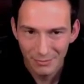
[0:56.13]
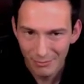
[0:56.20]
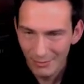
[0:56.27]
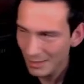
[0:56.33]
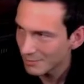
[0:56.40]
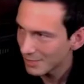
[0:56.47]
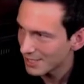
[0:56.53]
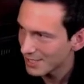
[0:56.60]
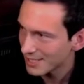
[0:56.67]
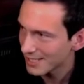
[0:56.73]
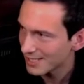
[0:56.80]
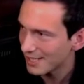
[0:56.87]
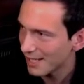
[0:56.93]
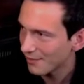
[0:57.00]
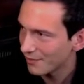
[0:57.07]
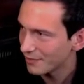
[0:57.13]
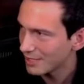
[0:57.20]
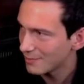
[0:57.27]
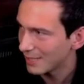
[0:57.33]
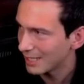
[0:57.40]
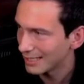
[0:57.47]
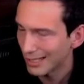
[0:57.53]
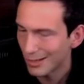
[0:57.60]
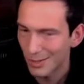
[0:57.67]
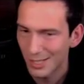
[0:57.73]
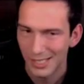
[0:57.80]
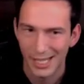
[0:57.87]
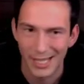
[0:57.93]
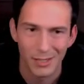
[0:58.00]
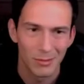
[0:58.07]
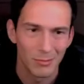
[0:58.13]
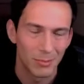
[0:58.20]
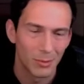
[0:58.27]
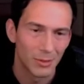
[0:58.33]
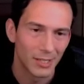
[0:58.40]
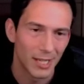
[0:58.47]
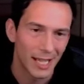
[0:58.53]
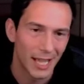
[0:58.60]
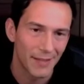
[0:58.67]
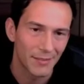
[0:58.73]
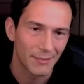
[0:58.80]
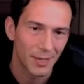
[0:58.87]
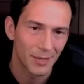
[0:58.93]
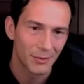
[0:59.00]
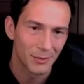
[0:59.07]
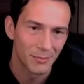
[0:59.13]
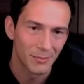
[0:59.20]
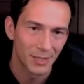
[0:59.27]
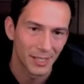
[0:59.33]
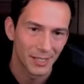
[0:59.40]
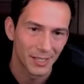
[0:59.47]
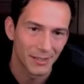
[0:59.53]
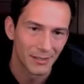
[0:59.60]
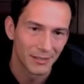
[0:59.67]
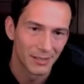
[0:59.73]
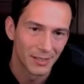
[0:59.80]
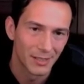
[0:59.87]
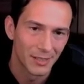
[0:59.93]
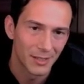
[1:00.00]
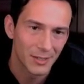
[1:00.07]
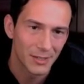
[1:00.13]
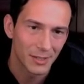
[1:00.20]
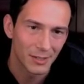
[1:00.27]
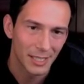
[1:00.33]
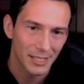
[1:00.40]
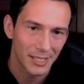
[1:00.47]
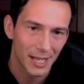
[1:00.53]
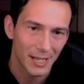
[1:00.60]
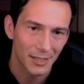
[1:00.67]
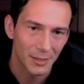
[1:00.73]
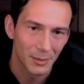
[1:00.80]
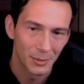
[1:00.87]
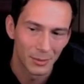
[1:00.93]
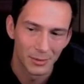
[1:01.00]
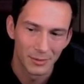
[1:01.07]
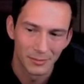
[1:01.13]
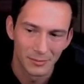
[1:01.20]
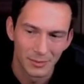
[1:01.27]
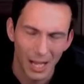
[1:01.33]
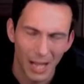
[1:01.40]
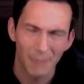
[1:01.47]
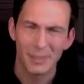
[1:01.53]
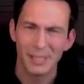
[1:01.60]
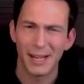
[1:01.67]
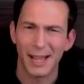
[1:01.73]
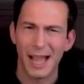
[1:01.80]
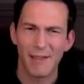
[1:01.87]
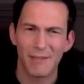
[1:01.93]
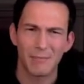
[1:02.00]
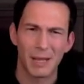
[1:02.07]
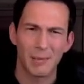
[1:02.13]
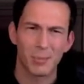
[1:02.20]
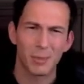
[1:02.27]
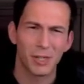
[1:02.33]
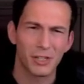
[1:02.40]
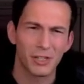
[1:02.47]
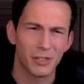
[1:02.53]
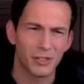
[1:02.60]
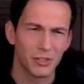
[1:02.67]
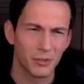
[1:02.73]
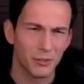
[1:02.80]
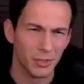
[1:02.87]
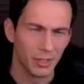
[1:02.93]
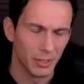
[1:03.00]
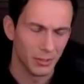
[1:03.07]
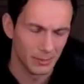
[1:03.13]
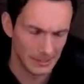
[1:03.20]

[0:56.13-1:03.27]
But this is definitely my lowest angle board I have in my room right now. So that's kind of cool. I mean, I have in my production studio.